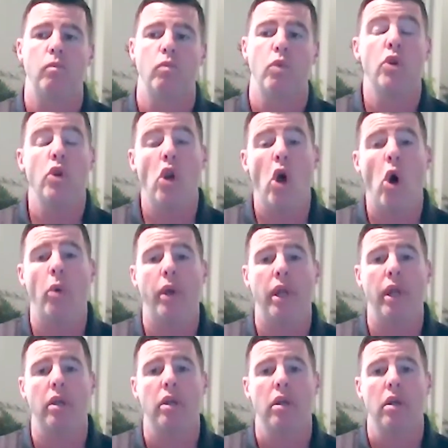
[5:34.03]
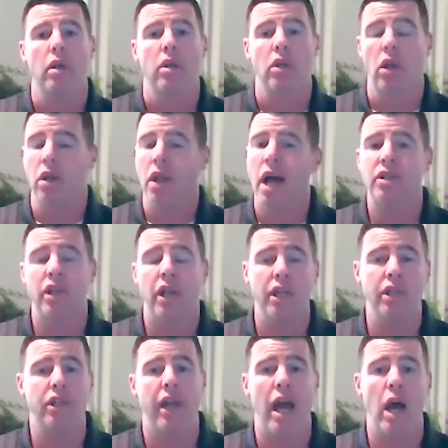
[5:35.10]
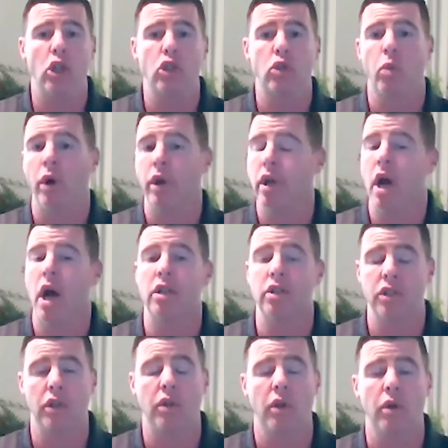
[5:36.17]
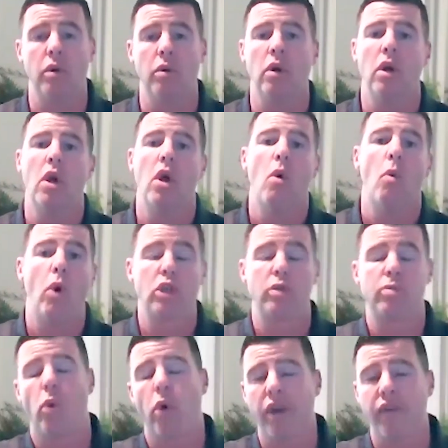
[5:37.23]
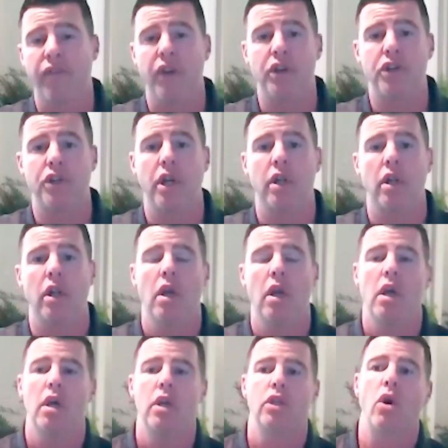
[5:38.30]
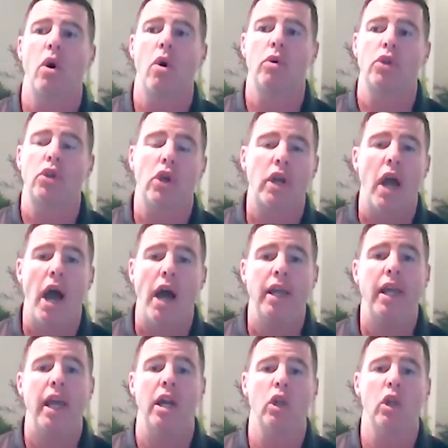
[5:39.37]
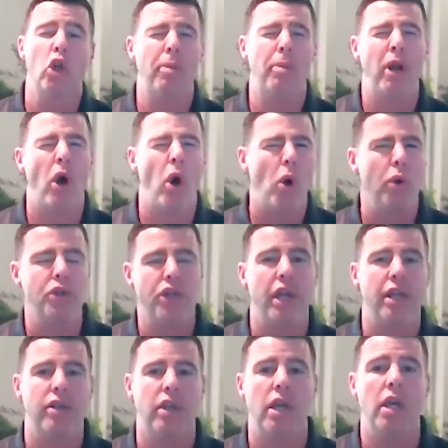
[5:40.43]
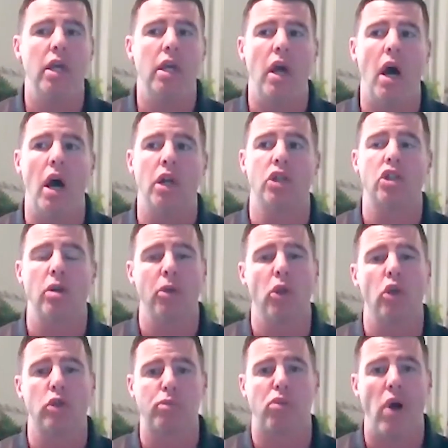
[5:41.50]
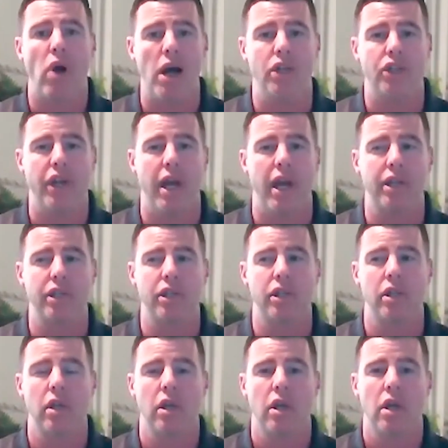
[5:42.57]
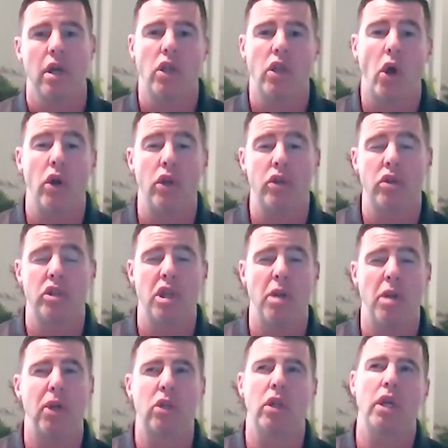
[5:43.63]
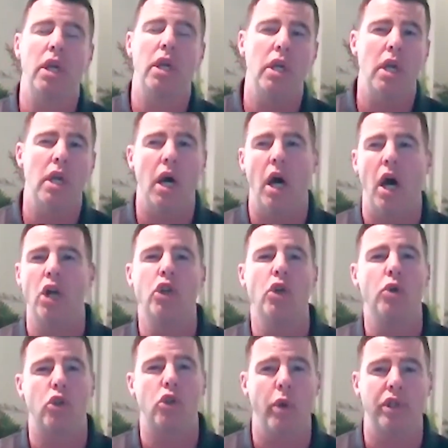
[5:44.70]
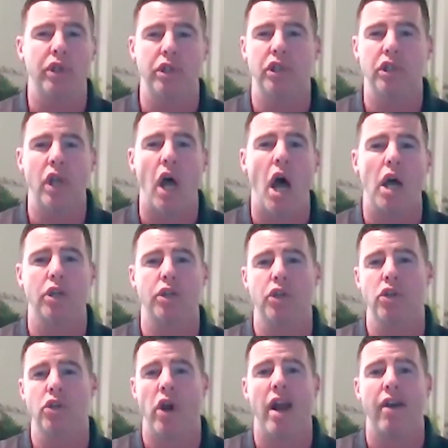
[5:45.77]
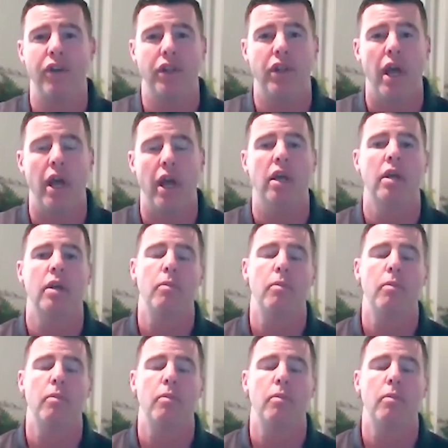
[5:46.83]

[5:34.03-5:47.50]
knowing the lots of ins and outs, what not to do, what's more efficient. So you're kind of getting a little bit of OJT on some of those projects that are typically a new twist and saga to your everyday